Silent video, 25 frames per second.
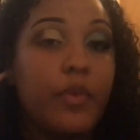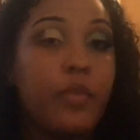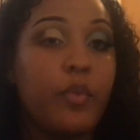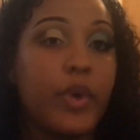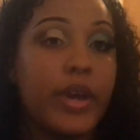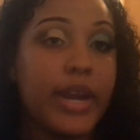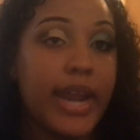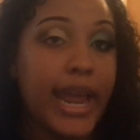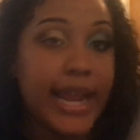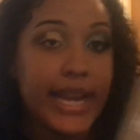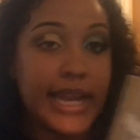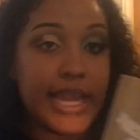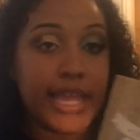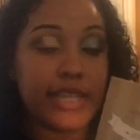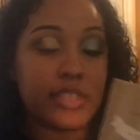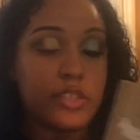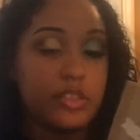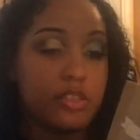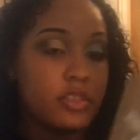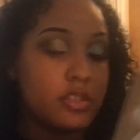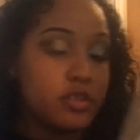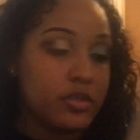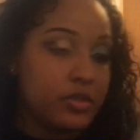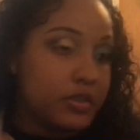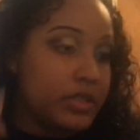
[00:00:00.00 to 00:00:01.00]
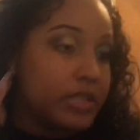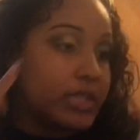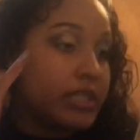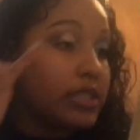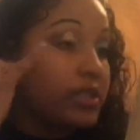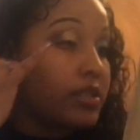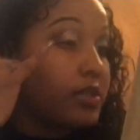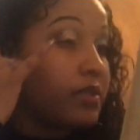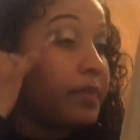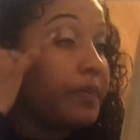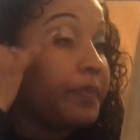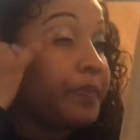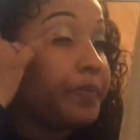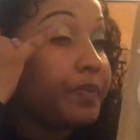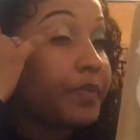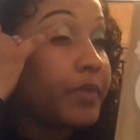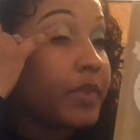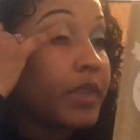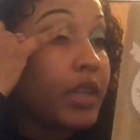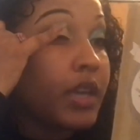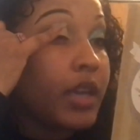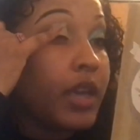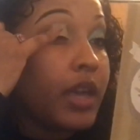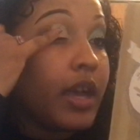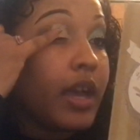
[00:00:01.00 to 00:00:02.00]
then what I like to do is
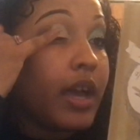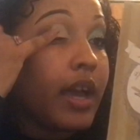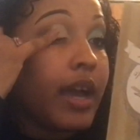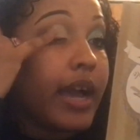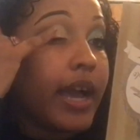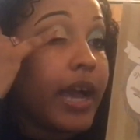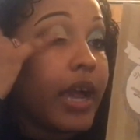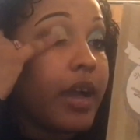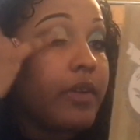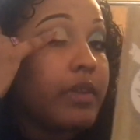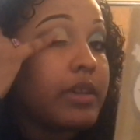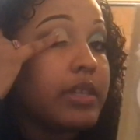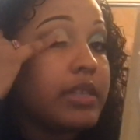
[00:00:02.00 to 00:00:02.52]
I